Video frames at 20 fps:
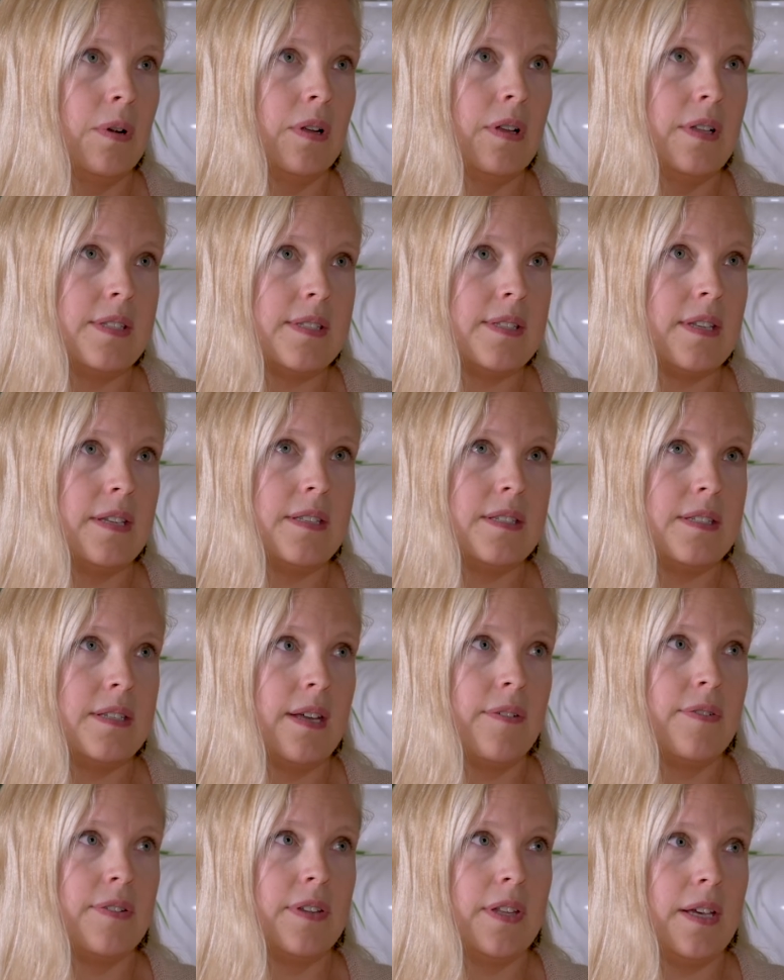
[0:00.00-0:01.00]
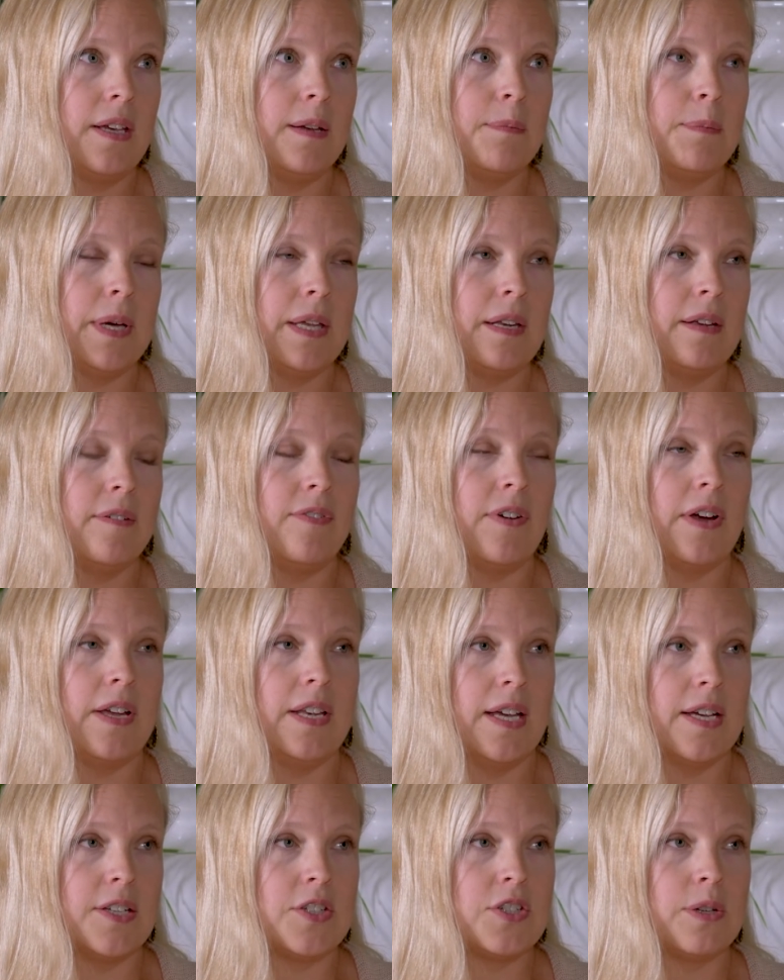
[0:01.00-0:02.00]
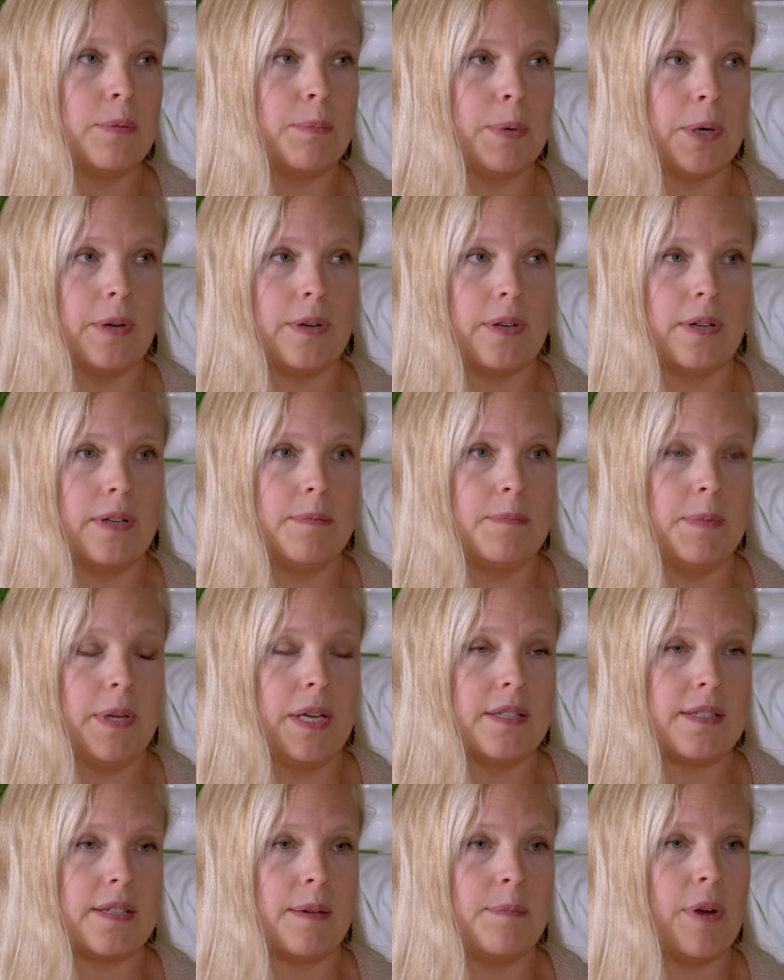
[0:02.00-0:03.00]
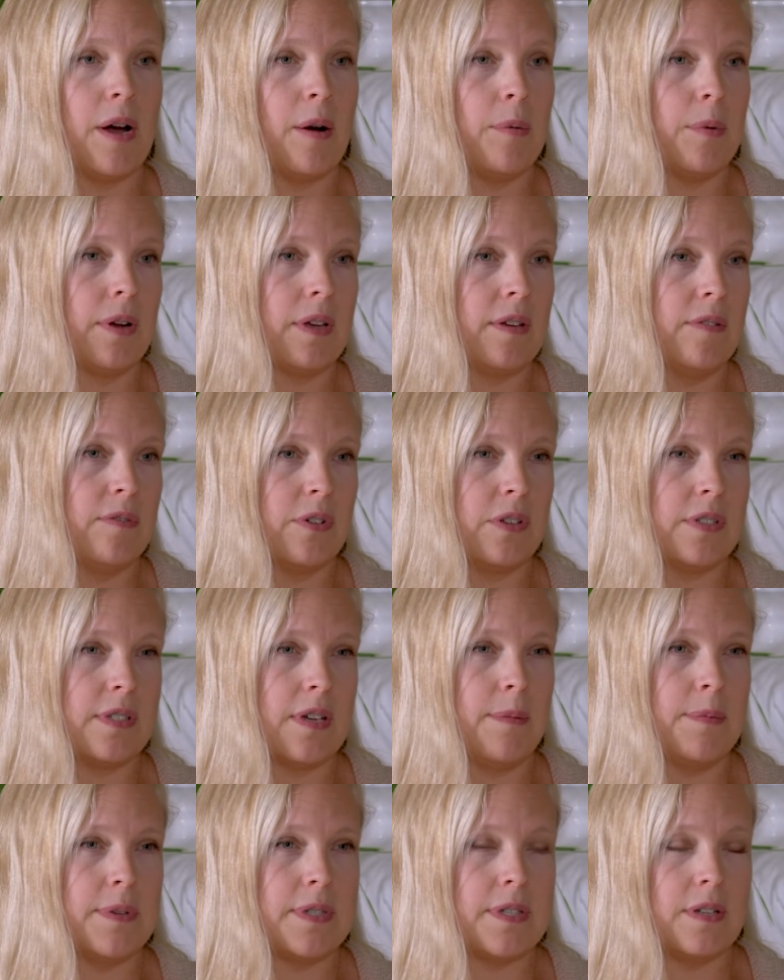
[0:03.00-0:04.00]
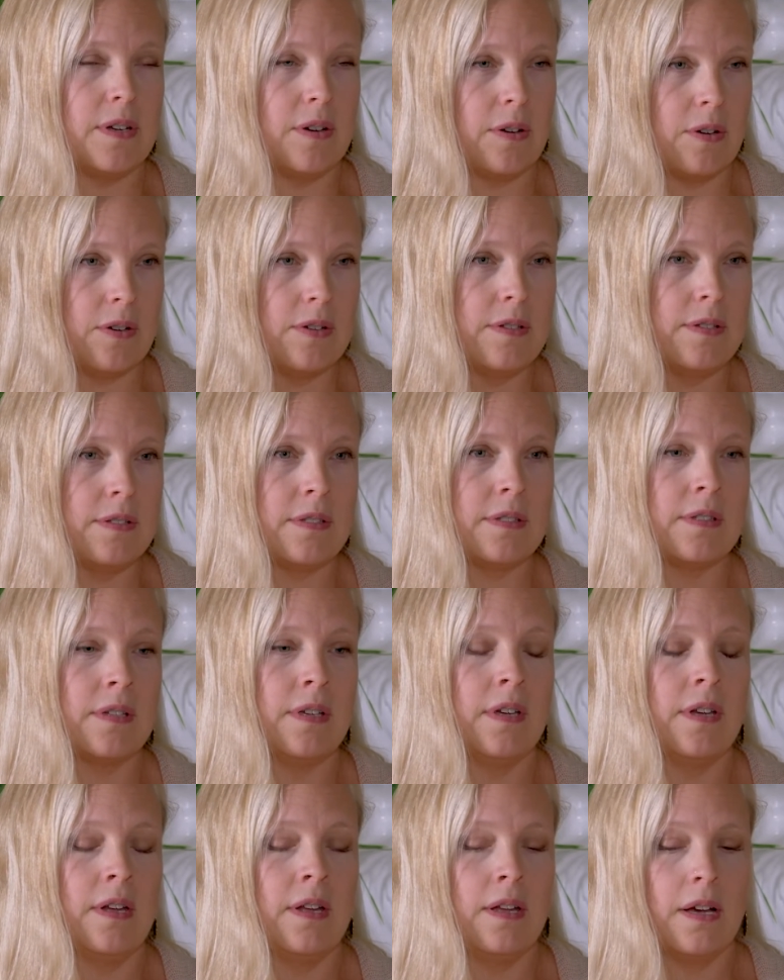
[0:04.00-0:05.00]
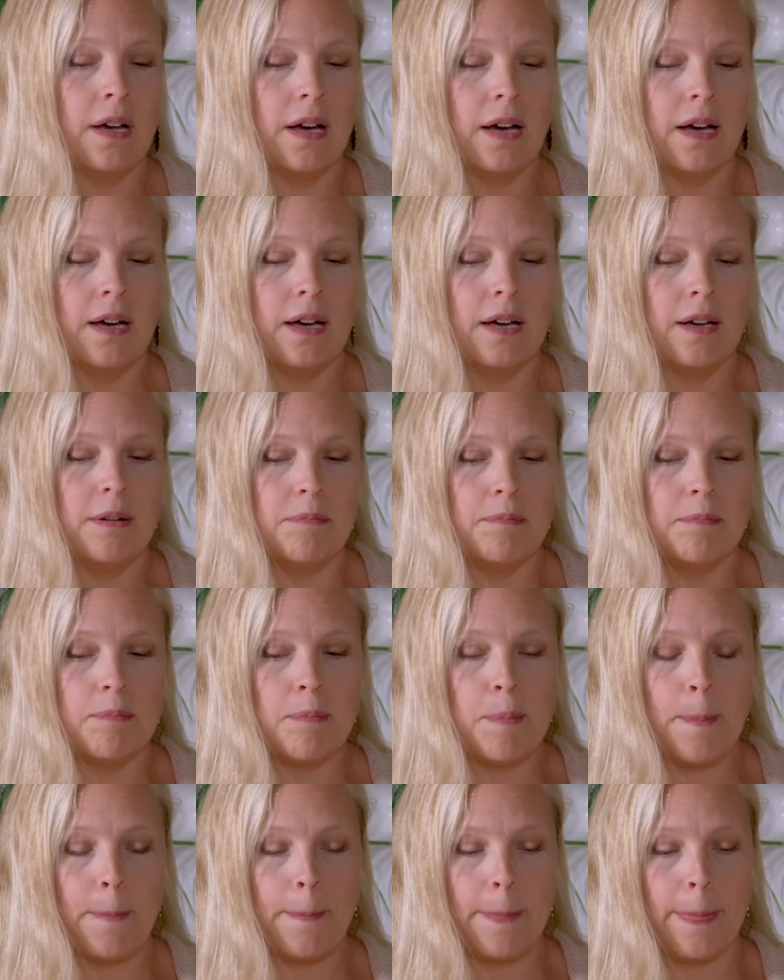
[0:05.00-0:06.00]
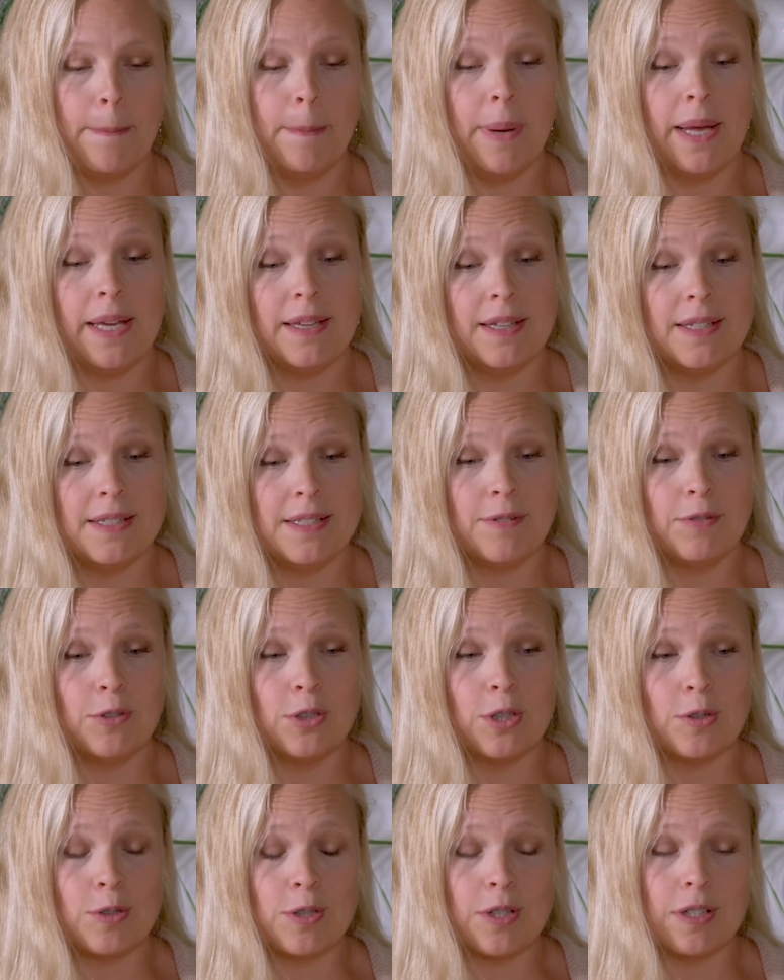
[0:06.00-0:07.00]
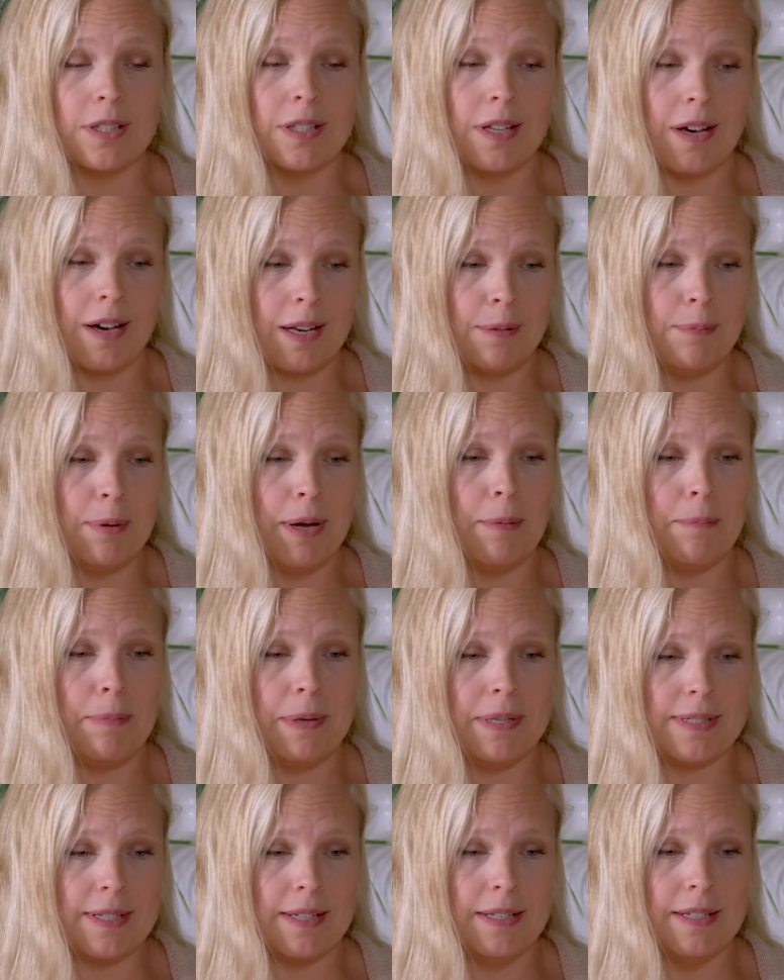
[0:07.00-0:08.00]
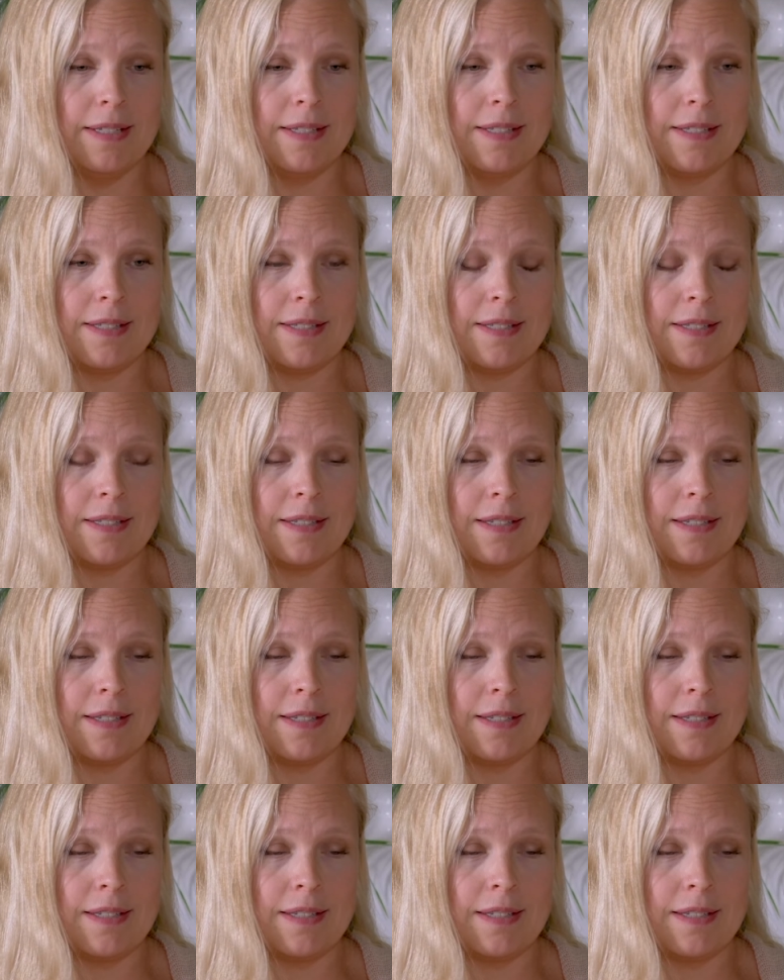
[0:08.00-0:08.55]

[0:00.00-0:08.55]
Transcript: Well, it's definitely been a financial burden because I'm not working full time as a nurse. My kids have learned a lot about business.